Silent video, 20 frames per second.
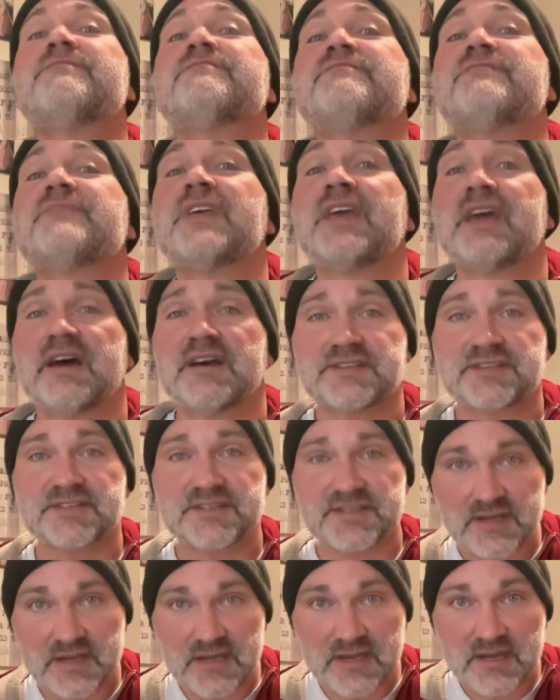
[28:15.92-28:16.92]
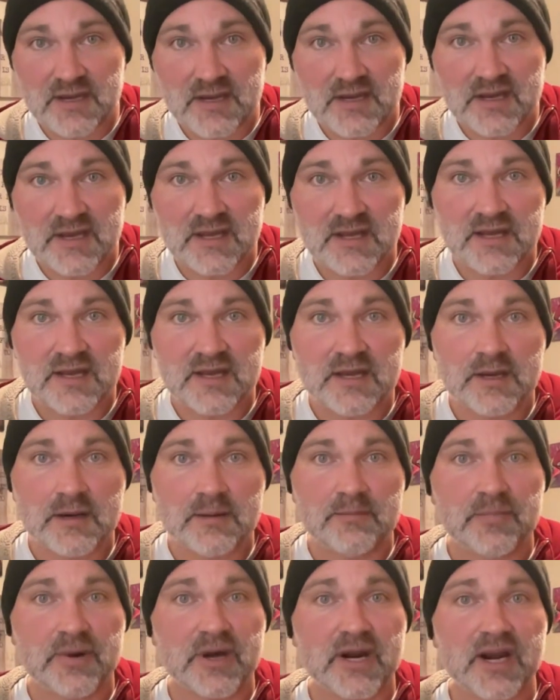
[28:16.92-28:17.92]
Yes.
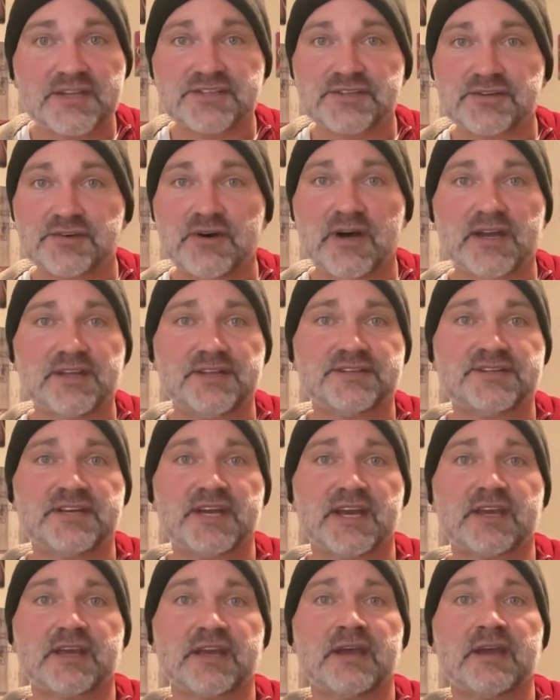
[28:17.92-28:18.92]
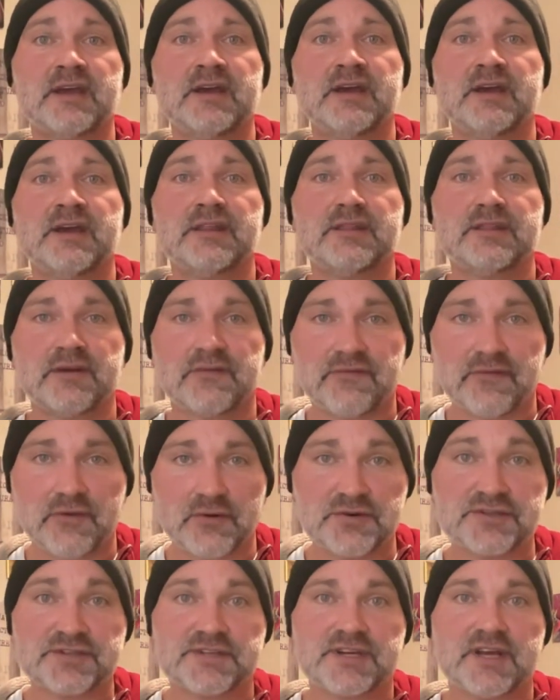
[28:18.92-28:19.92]
But I still had to take the
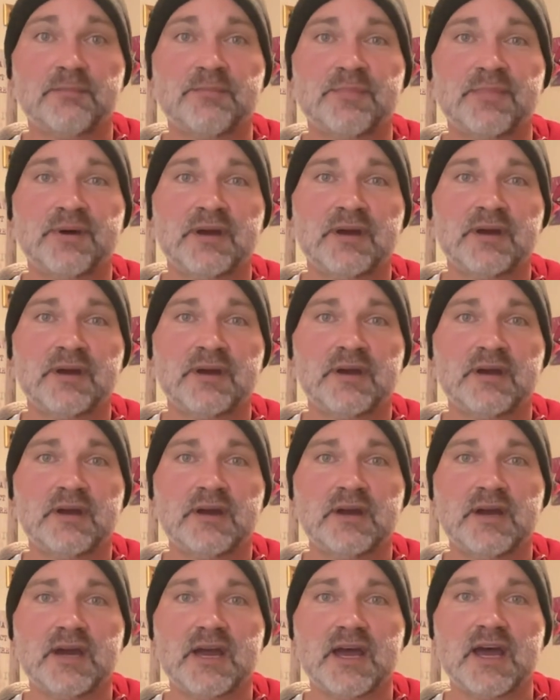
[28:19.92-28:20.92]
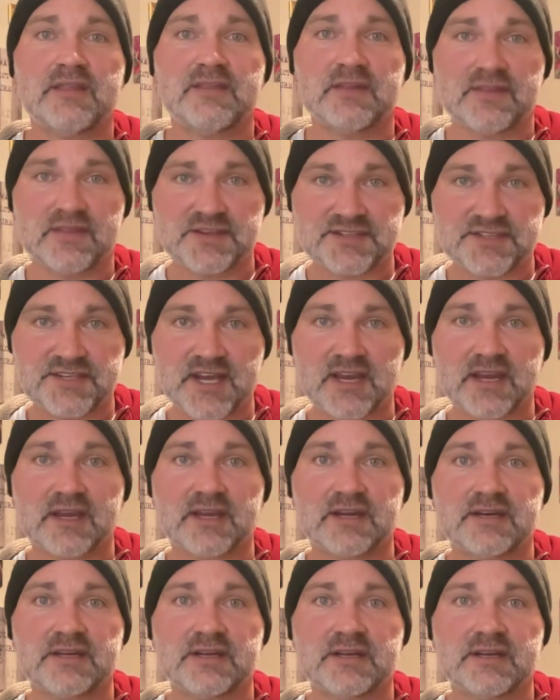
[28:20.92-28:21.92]
first step and then the second
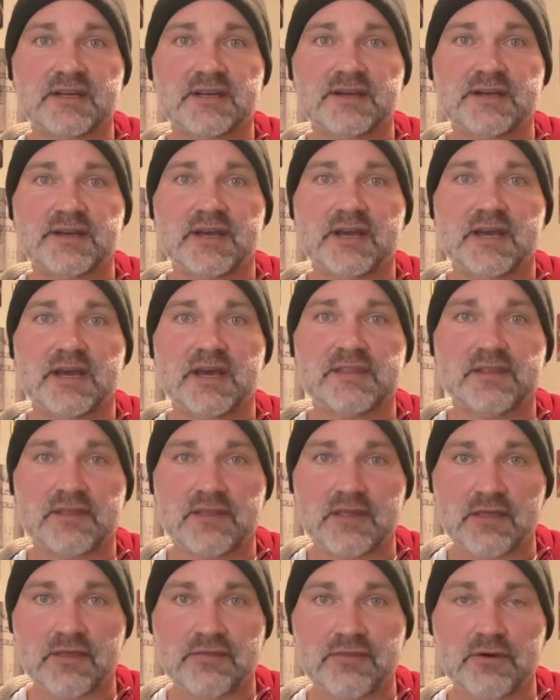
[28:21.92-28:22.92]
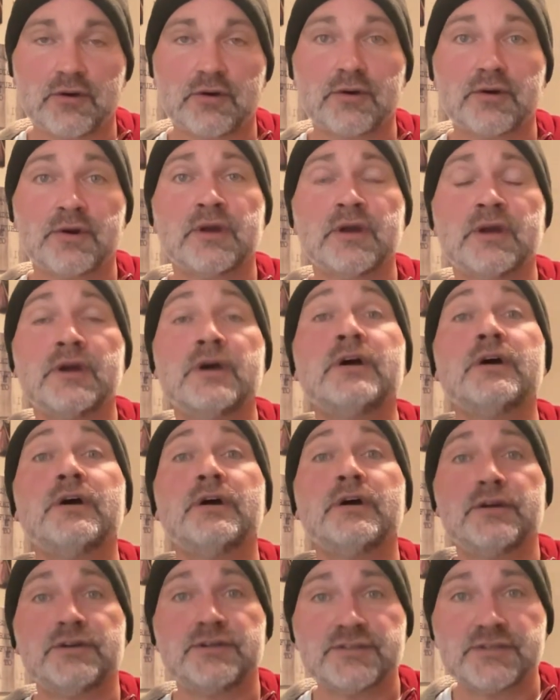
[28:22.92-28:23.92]
and then the third
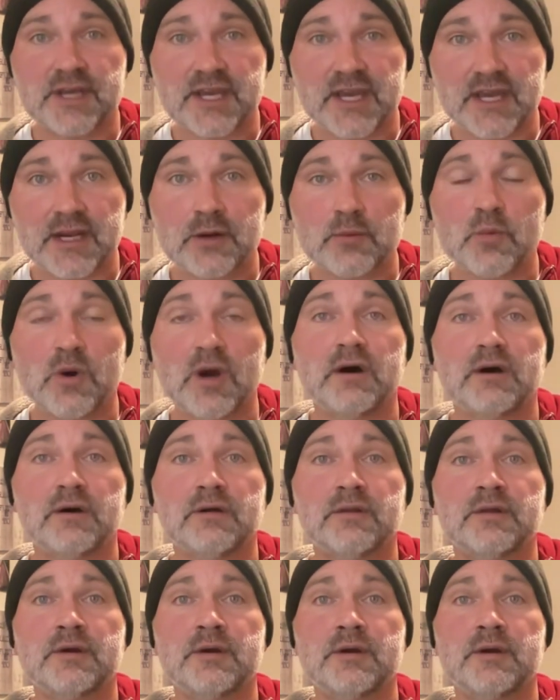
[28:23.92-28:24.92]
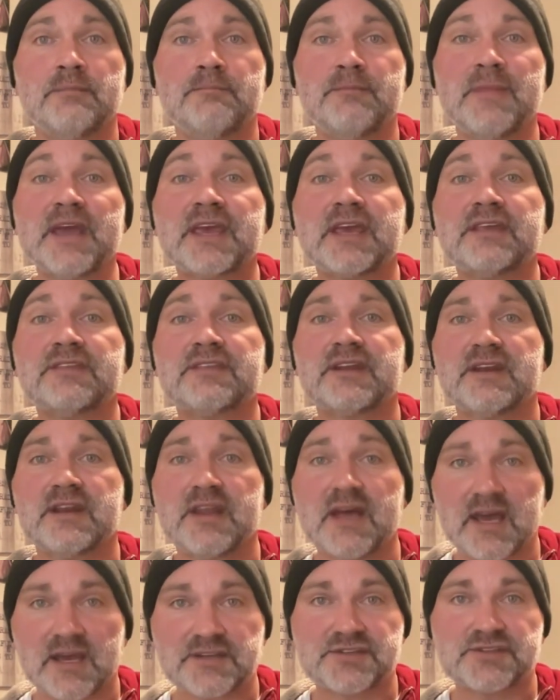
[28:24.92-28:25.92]
to getting well, making the
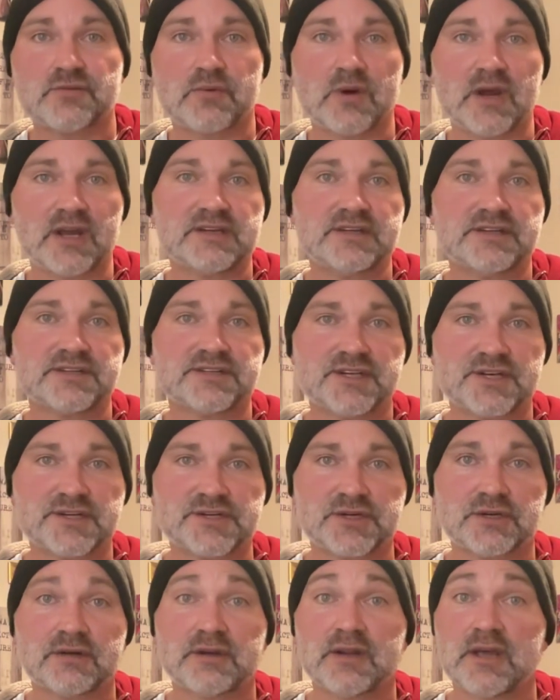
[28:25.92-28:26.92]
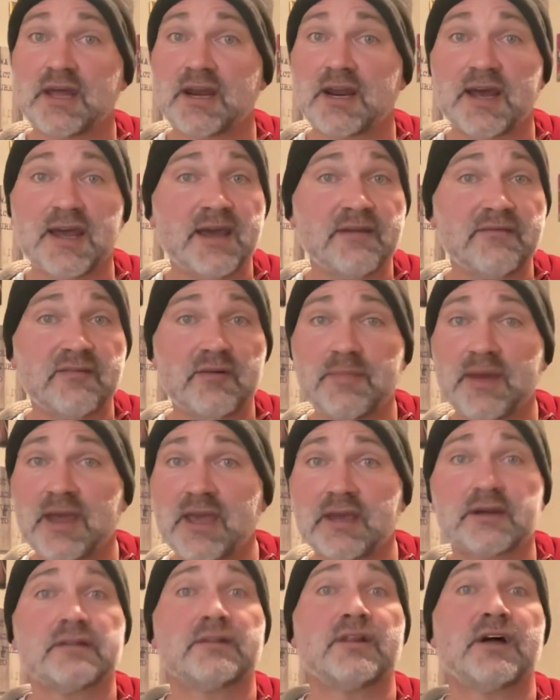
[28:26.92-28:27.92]
next right decision. And I haven't
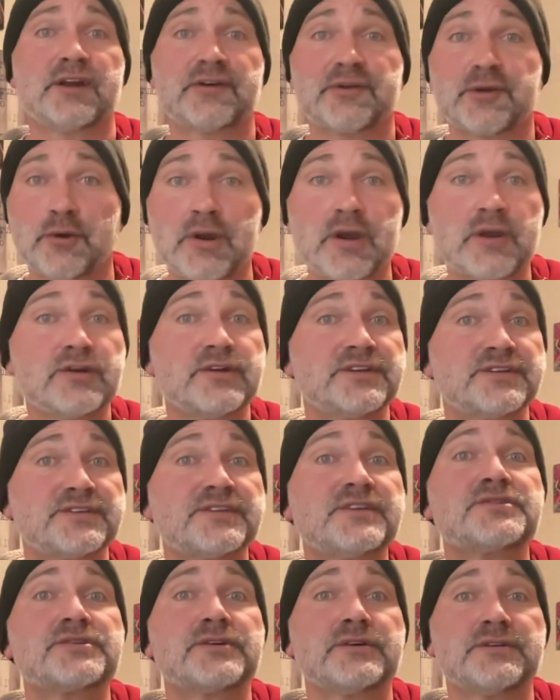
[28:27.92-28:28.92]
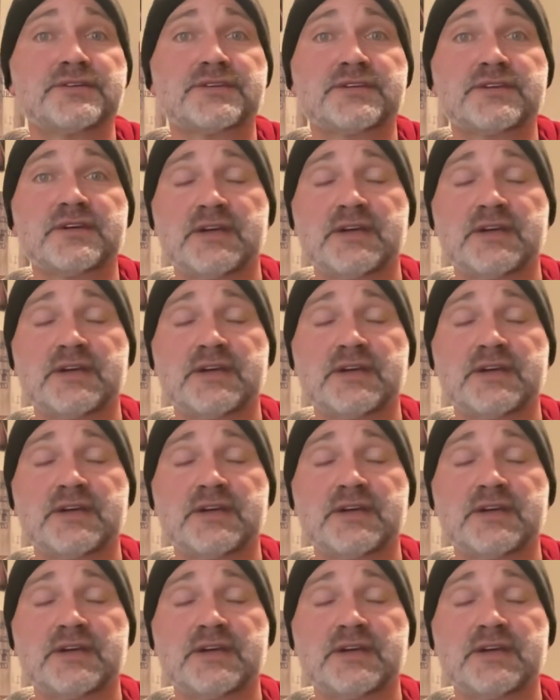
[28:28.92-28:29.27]
made a lot of great decisions.